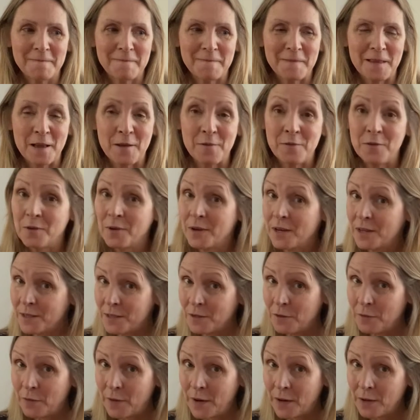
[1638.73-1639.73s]
If you're
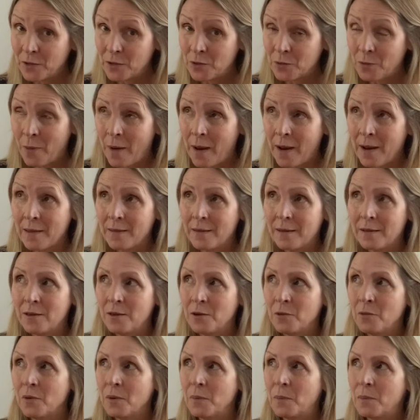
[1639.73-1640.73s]
into Feng Shui, then
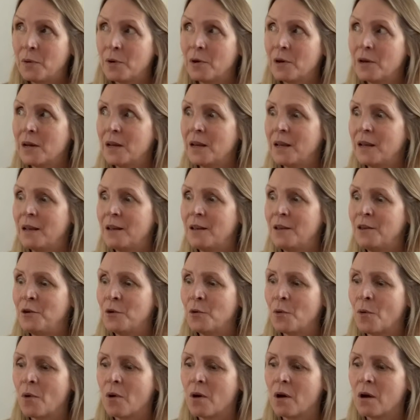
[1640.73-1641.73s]
you would put it in
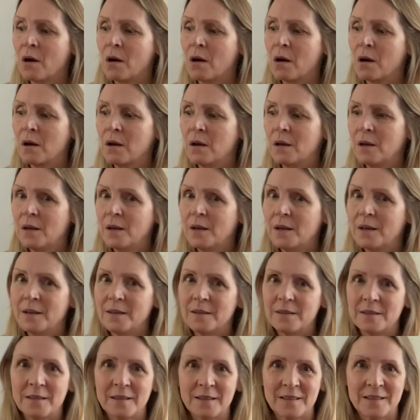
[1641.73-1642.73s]
your
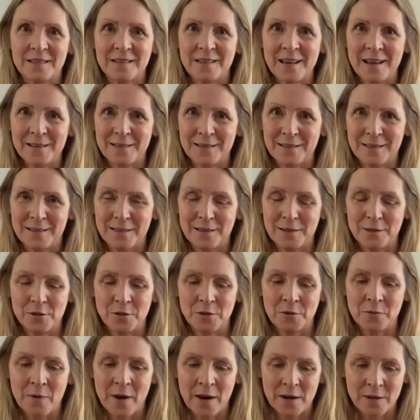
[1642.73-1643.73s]
success
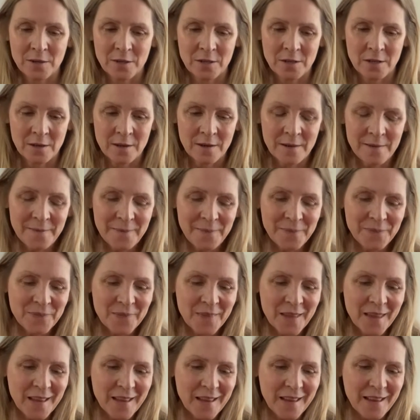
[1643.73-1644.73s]
direction.
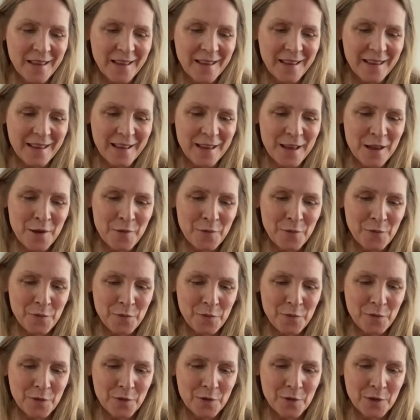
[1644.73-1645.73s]

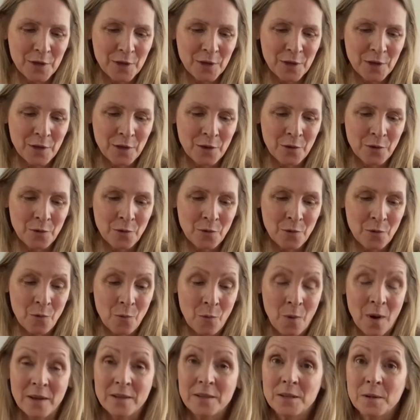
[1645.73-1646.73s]
If you
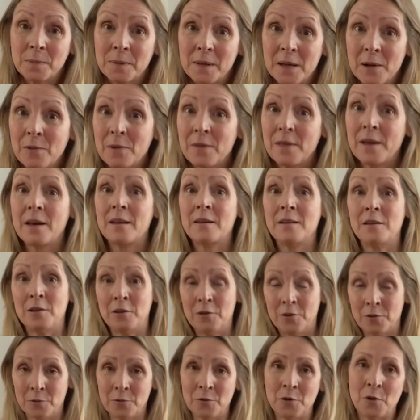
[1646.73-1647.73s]
want to play with that and you
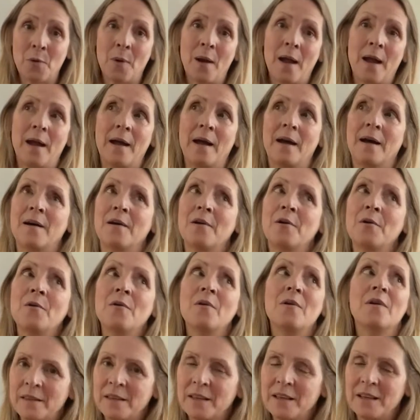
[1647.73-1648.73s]
don't know
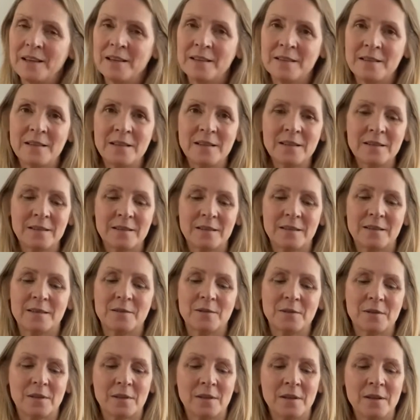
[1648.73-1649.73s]
how, the easiest
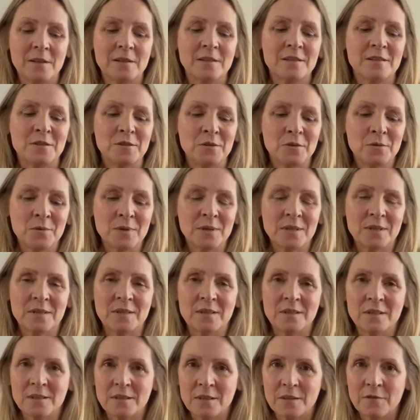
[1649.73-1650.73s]
thing to do is to
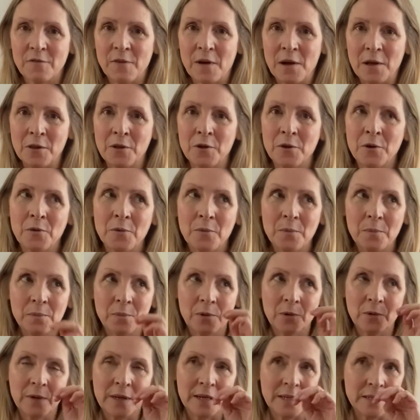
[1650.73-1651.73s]
just follow
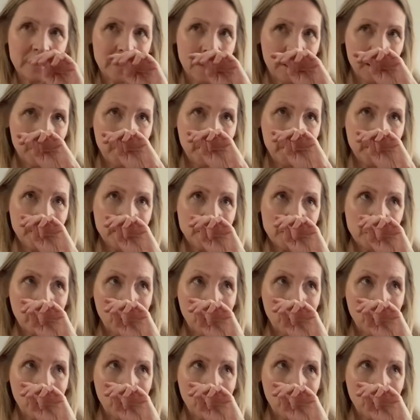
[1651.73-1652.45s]
Marie Diamond.